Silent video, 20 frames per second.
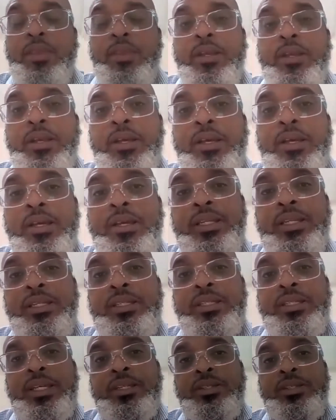And
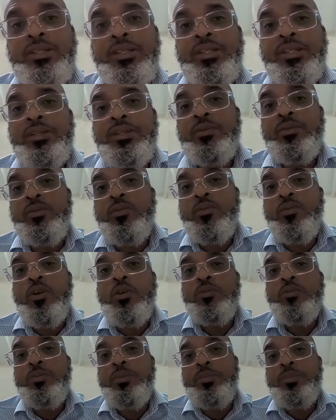essentially,
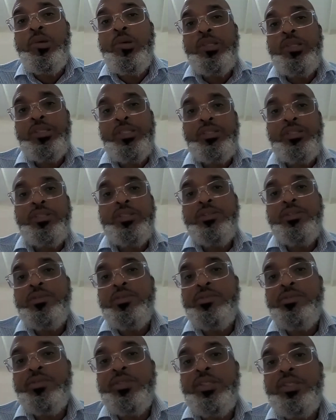one would be polycystic
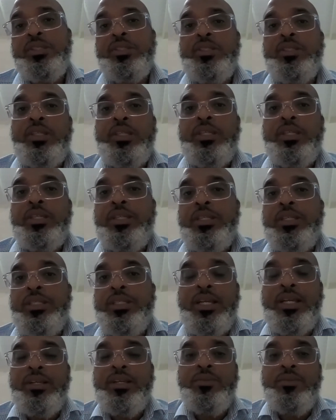ovaries. The
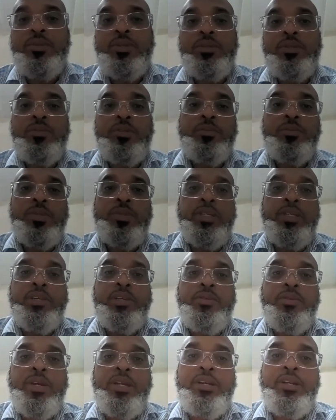second one would be
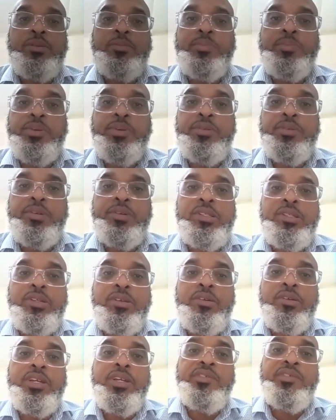irregular periods
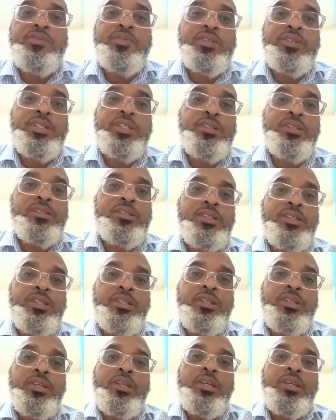or
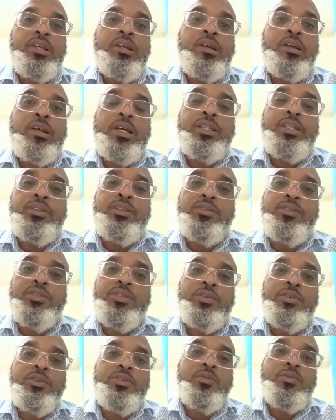infertility. And the
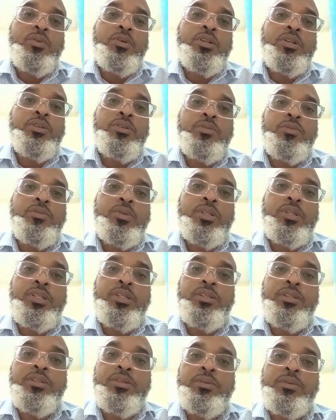third one would
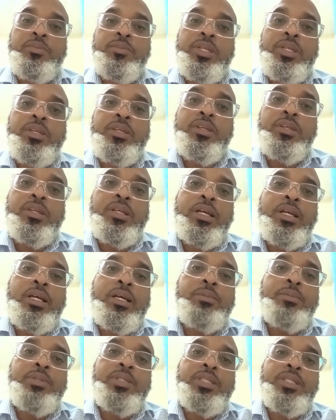either be
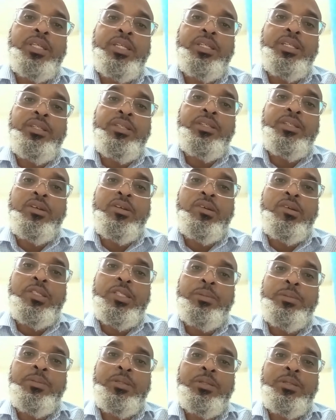signs or
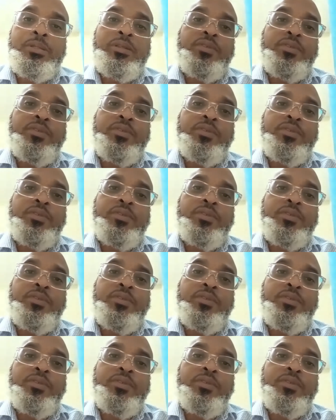symptoms of